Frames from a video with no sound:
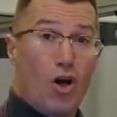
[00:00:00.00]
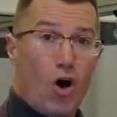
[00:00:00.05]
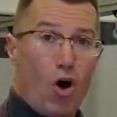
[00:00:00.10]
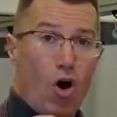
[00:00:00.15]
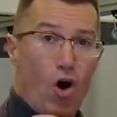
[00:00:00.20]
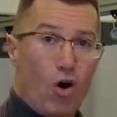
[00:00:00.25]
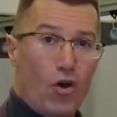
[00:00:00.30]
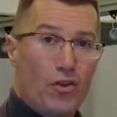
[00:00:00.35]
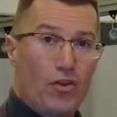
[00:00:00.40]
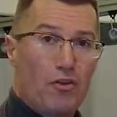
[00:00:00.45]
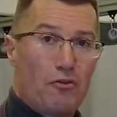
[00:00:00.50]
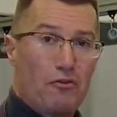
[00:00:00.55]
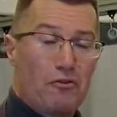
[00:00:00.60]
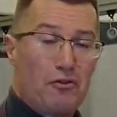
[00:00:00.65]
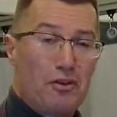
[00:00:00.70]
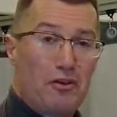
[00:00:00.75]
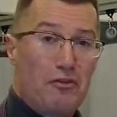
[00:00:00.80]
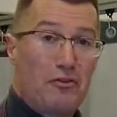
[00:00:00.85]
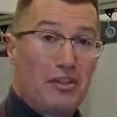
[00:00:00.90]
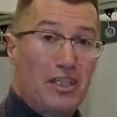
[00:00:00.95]
on the
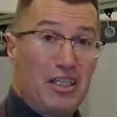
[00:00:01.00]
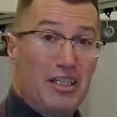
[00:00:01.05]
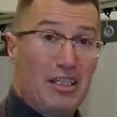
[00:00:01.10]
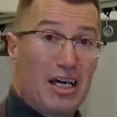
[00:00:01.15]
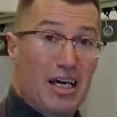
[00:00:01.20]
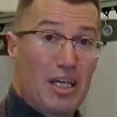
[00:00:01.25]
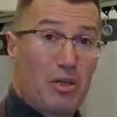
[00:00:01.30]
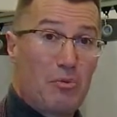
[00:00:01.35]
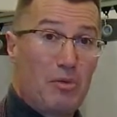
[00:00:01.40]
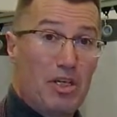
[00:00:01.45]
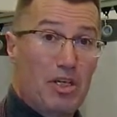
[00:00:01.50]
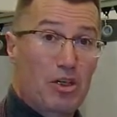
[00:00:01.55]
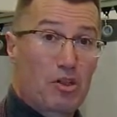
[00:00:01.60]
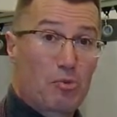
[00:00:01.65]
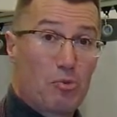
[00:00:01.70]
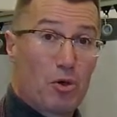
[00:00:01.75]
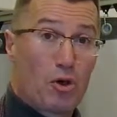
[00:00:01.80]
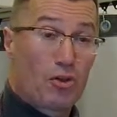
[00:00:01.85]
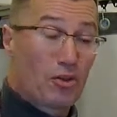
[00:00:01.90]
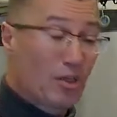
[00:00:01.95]
15 nanometer
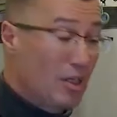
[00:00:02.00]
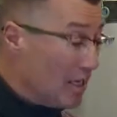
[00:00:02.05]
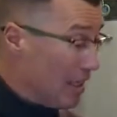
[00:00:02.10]
spot